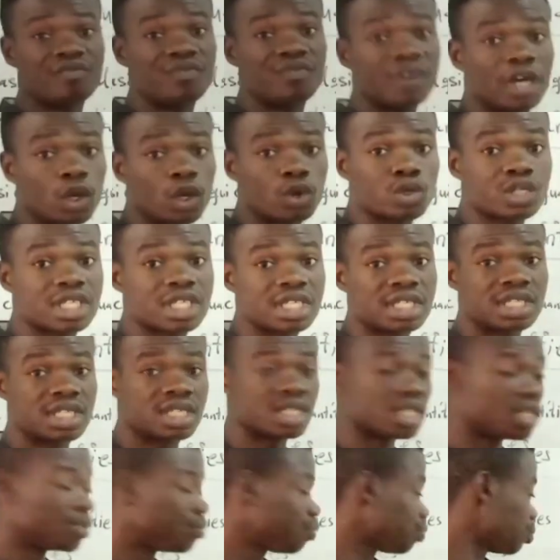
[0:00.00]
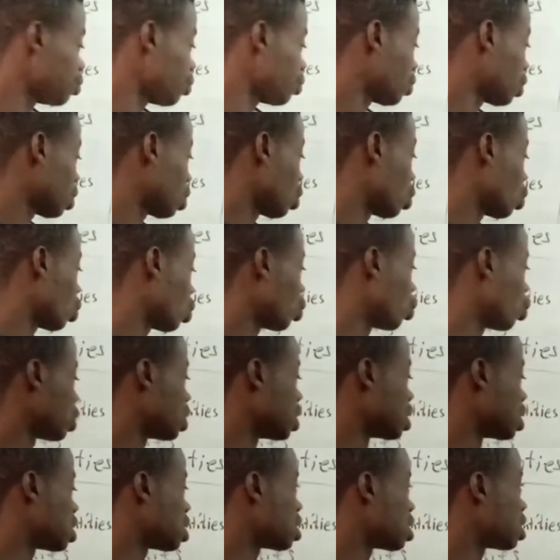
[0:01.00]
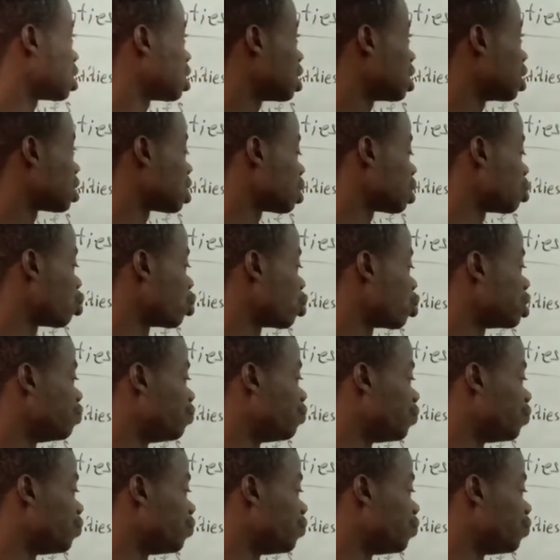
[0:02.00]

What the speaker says: velocity, which is the symbol is